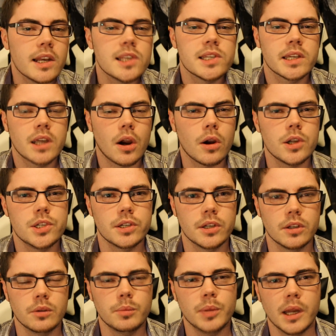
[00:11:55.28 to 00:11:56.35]
it is
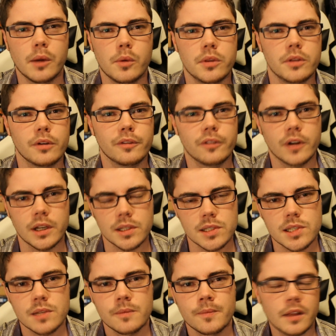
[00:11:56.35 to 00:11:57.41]
encouraging you to play with your
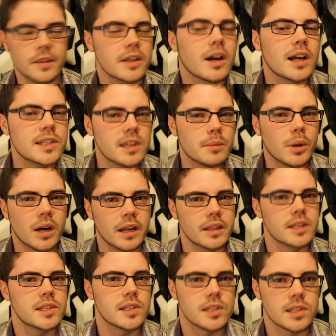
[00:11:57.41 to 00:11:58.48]
friends. The idea behind
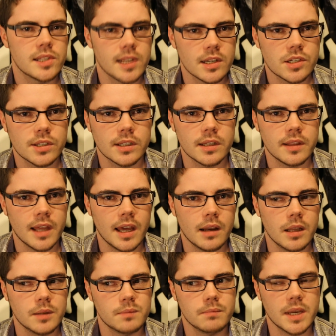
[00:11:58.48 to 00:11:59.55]
this is essentially
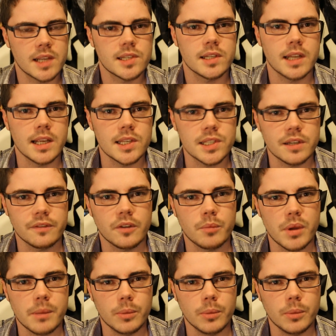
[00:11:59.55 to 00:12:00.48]
that it makes it easier for